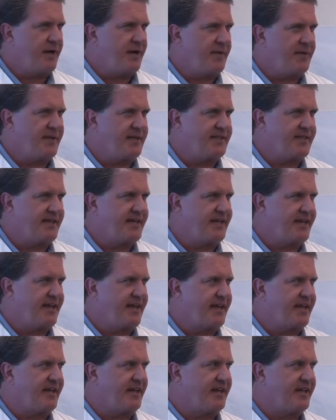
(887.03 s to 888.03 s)
because it
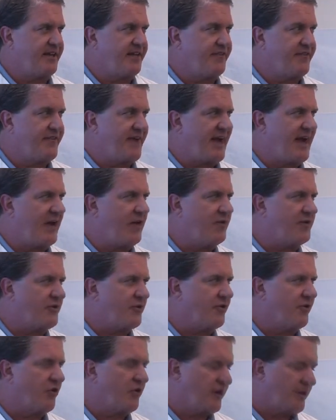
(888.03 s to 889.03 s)
can confound
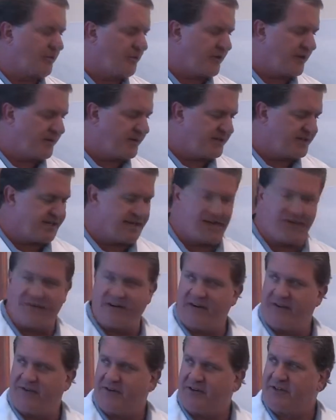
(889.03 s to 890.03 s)
your early rehabilitative
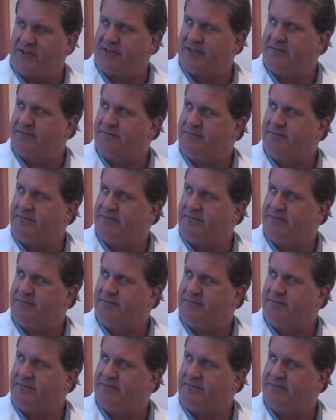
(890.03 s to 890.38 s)
efforts.